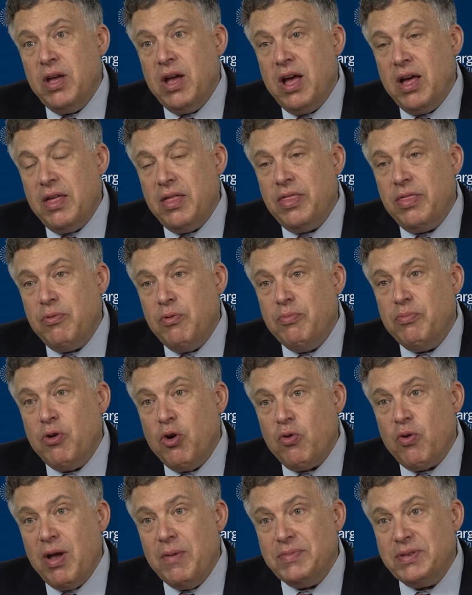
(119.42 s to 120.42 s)
Uh, through
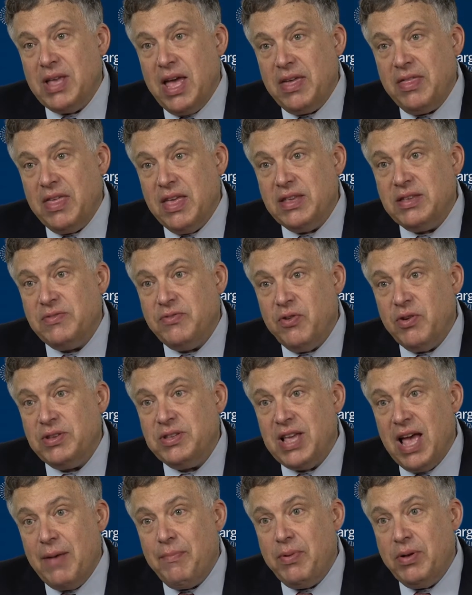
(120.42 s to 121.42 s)
programs like this, for
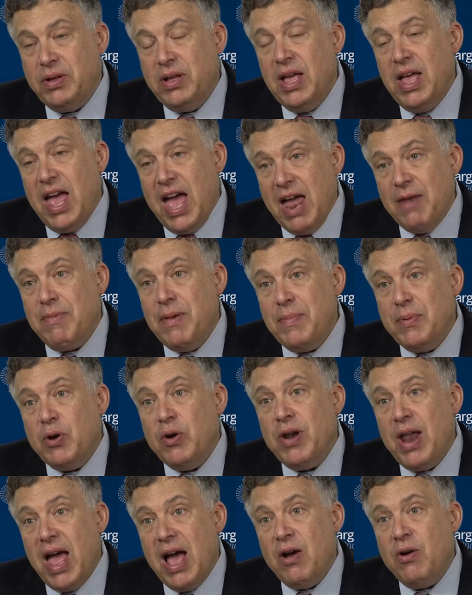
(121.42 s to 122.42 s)
example, and people are
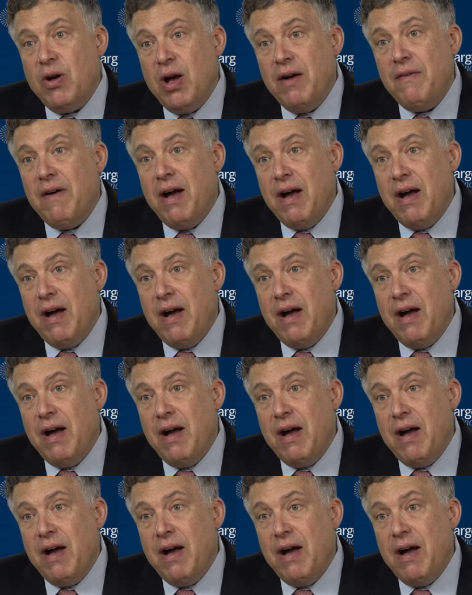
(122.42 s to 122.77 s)
now